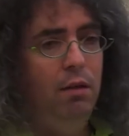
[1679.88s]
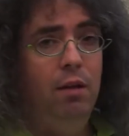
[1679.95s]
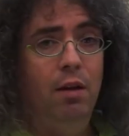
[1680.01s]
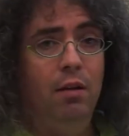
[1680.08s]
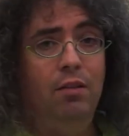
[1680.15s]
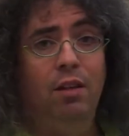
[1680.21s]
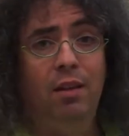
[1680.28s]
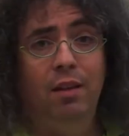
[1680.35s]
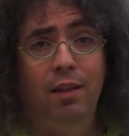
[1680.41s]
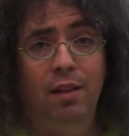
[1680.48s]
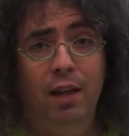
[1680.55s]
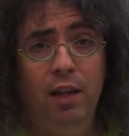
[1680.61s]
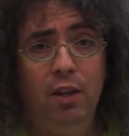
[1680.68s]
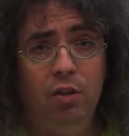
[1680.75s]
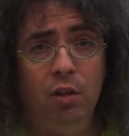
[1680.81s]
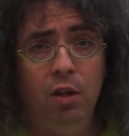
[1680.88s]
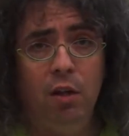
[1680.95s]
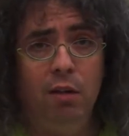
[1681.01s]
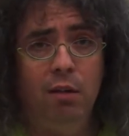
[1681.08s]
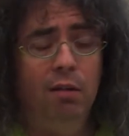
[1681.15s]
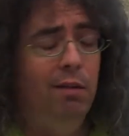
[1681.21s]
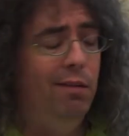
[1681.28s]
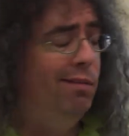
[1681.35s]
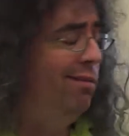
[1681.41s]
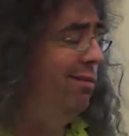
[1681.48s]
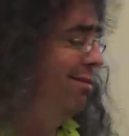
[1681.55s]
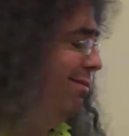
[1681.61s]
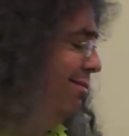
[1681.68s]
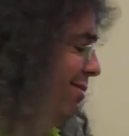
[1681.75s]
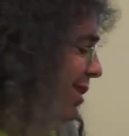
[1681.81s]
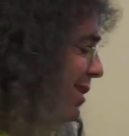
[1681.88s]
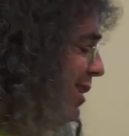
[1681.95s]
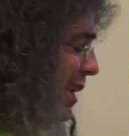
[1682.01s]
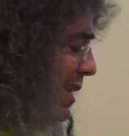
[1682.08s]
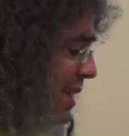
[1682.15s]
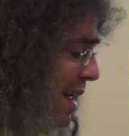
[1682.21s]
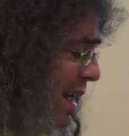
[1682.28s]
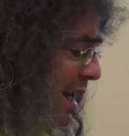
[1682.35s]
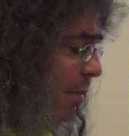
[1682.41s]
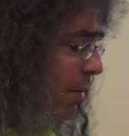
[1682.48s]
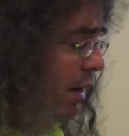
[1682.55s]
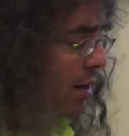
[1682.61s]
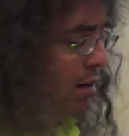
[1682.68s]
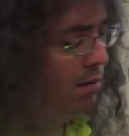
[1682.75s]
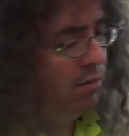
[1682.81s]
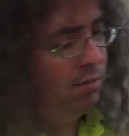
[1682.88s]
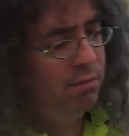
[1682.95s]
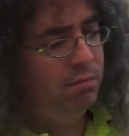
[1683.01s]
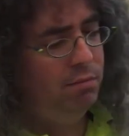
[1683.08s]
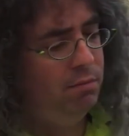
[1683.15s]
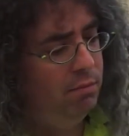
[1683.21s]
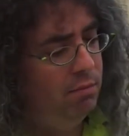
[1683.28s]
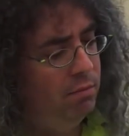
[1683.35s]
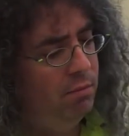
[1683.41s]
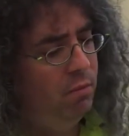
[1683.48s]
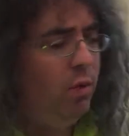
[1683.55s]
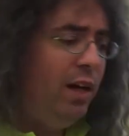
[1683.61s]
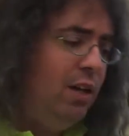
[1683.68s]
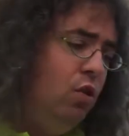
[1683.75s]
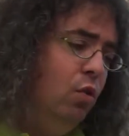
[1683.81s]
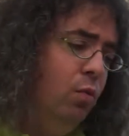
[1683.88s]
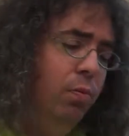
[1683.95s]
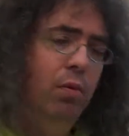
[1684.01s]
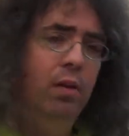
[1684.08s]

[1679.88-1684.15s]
the articulation, the dynamic, when you